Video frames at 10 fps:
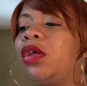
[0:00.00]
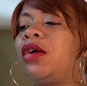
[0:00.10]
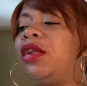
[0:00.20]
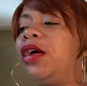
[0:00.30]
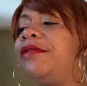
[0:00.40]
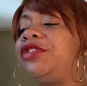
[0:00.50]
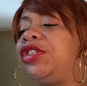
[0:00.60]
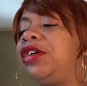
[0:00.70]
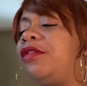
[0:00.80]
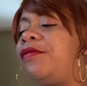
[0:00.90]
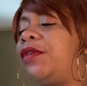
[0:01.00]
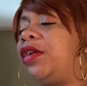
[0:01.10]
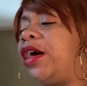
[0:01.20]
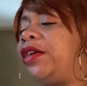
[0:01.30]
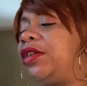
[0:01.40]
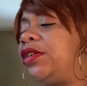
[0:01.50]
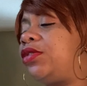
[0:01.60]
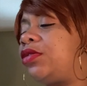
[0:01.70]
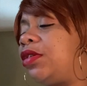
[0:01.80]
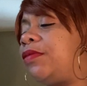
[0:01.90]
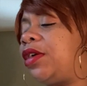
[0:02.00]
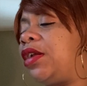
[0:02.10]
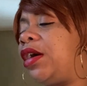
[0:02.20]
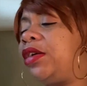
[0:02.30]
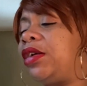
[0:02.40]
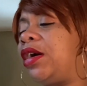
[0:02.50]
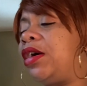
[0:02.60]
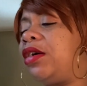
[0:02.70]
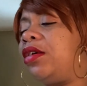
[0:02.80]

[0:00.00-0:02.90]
love shouldn't feel like this or something like that.